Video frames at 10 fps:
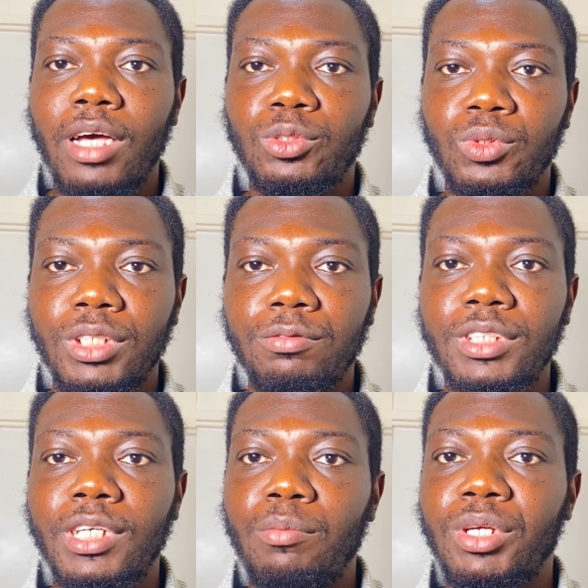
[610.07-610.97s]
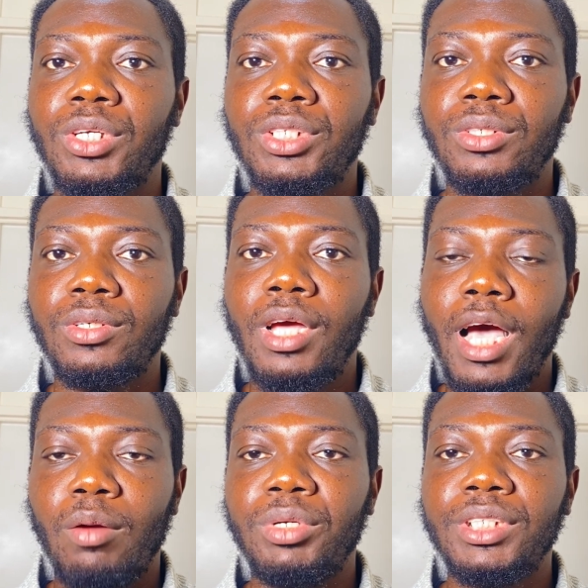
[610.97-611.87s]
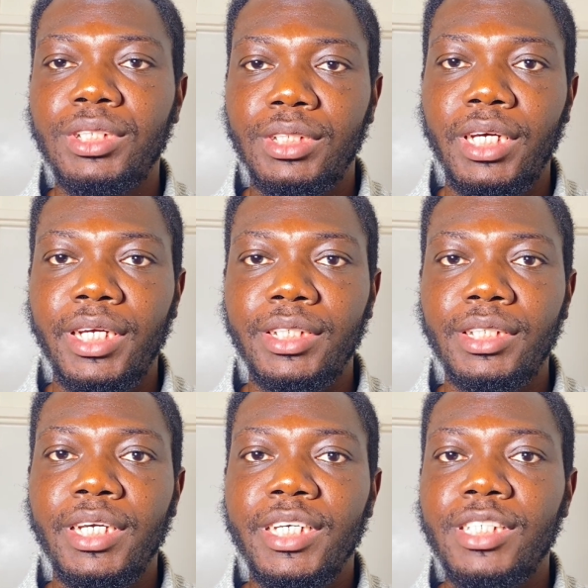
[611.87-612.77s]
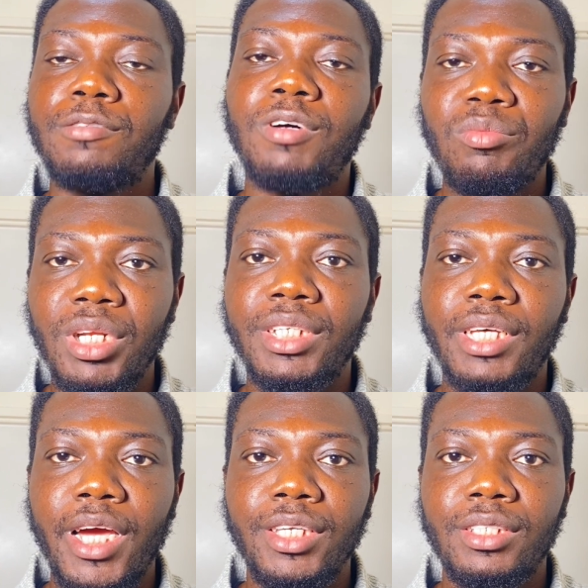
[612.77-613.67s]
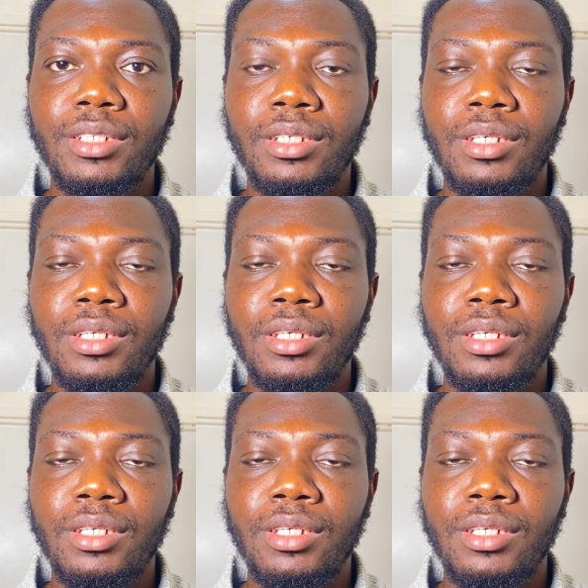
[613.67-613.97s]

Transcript: student visa application are being denied is family ties.